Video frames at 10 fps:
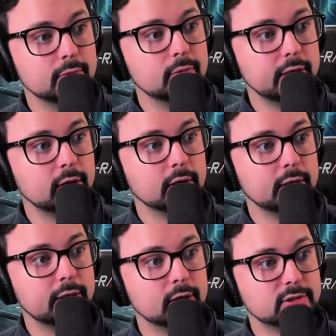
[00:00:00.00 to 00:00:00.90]
in
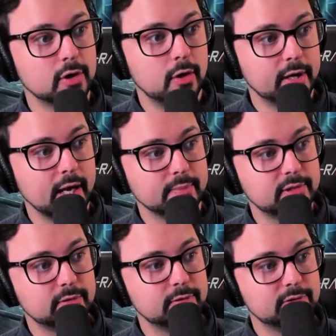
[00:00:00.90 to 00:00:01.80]
our skull
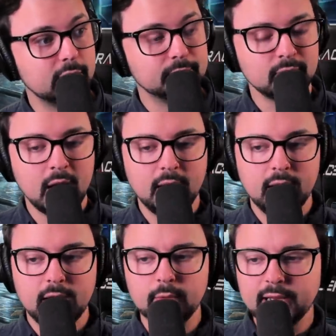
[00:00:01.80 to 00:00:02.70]
caps. So,
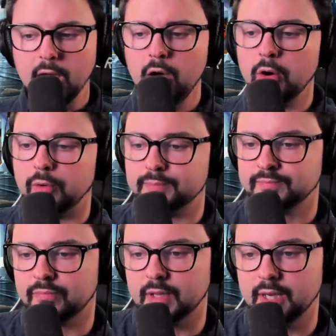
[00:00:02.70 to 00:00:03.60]
here we go.
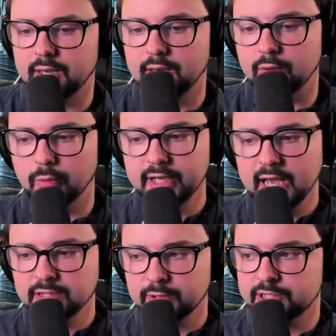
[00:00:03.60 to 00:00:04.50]
Where do you
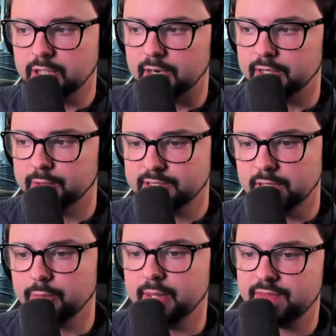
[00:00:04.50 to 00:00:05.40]
guys want to start? You want to
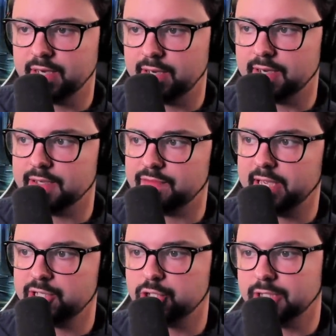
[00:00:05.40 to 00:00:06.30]
start with
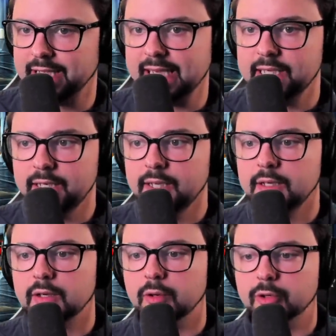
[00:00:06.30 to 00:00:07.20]
Evangeline,
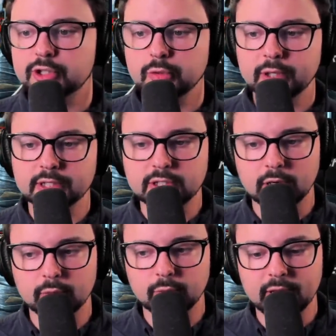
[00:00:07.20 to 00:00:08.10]
or do you want to
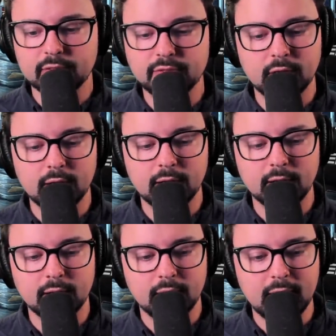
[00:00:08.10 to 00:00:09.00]
start with
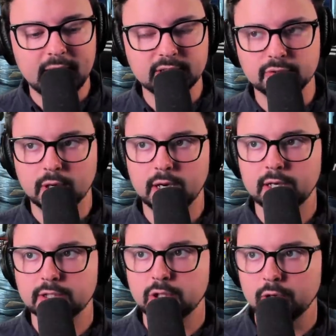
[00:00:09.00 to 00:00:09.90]

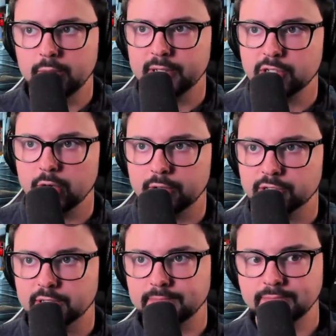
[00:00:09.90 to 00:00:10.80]
Ezra Chokey
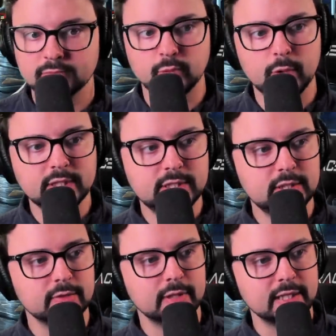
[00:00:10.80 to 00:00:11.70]
McChokerson?
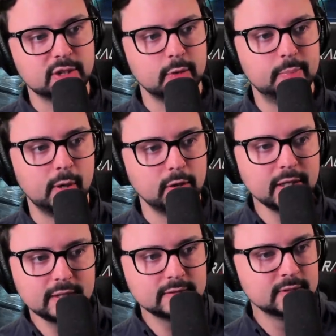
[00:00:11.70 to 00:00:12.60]
Should we poll
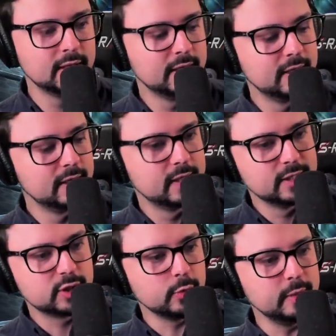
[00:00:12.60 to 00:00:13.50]
it?
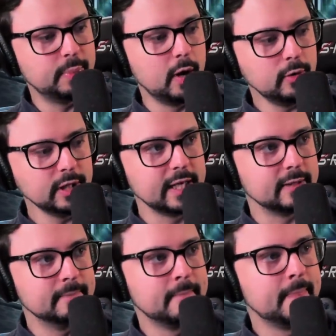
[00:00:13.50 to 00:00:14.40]
Should we poll it?
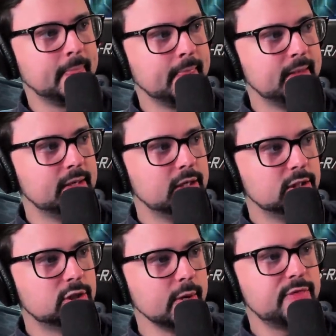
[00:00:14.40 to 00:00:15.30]

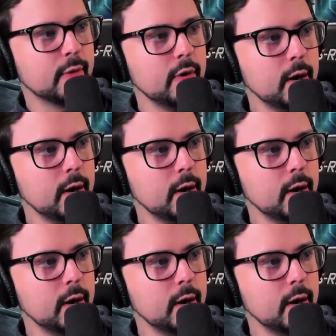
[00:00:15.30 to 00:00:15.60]
Should we throw a